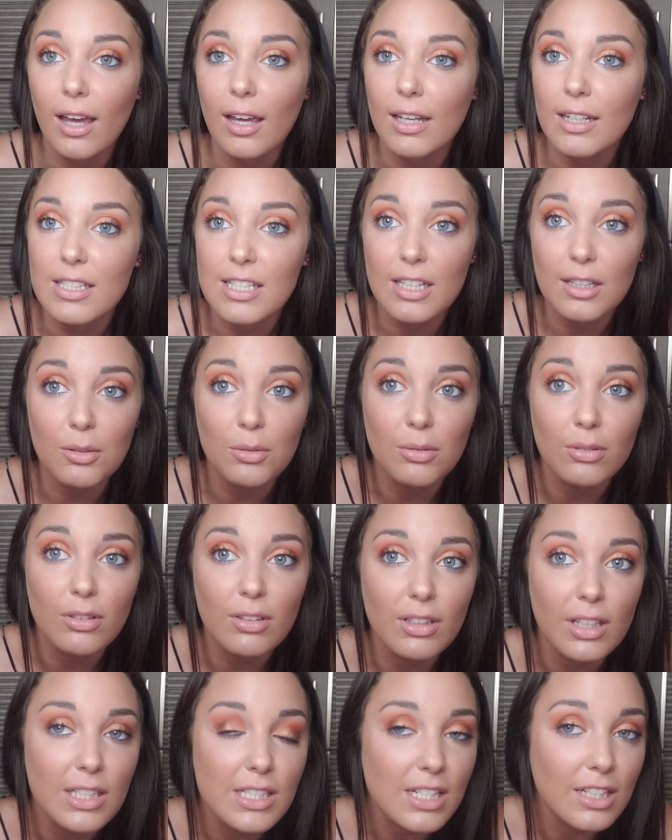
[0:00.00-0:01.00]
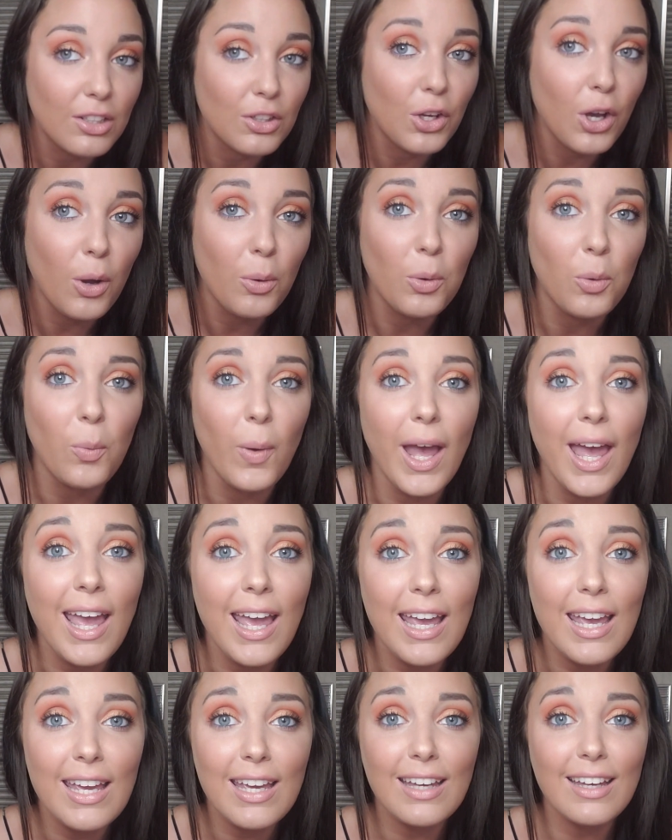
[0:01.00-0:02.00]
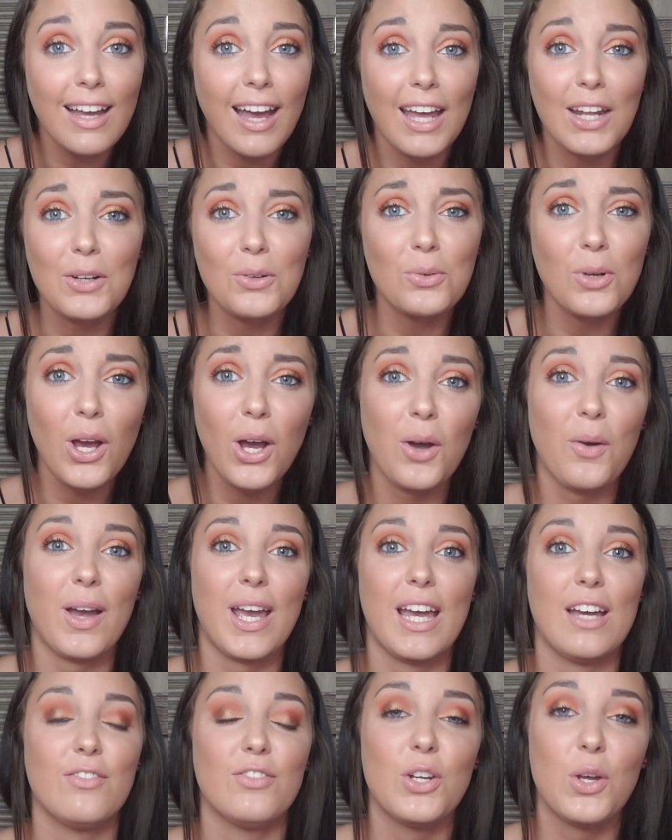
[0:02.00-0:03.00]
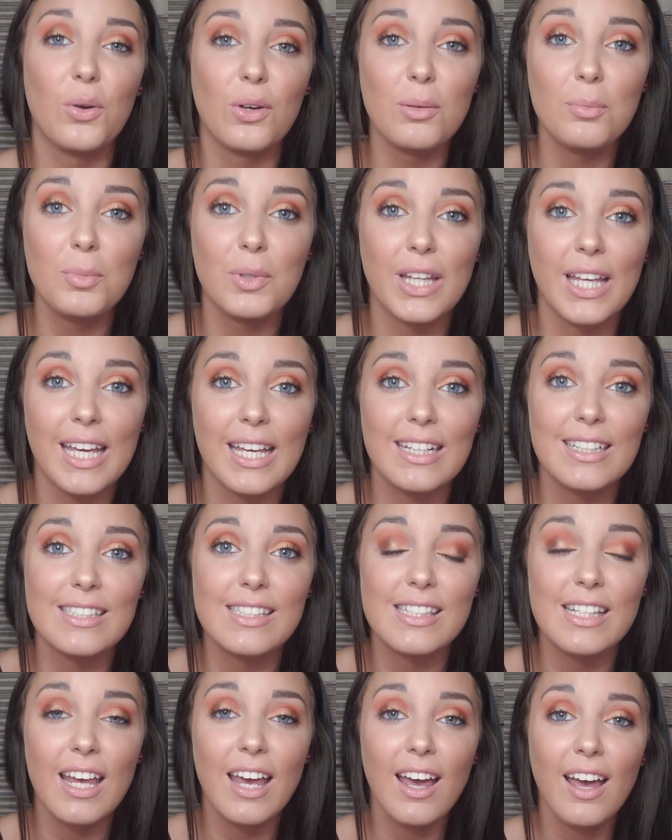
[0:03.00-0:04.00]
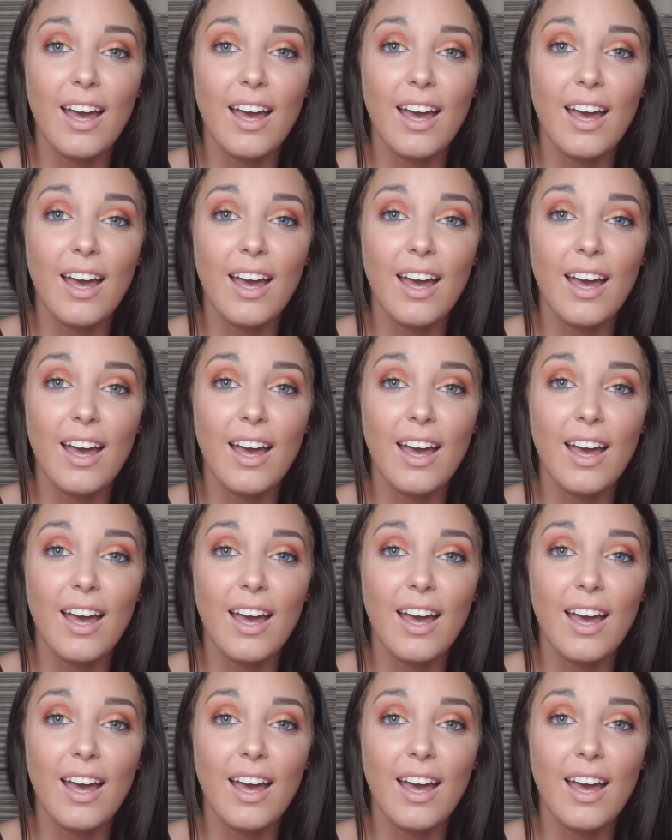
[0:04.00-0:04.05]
It didn't go away. I don't know. I have no complaints.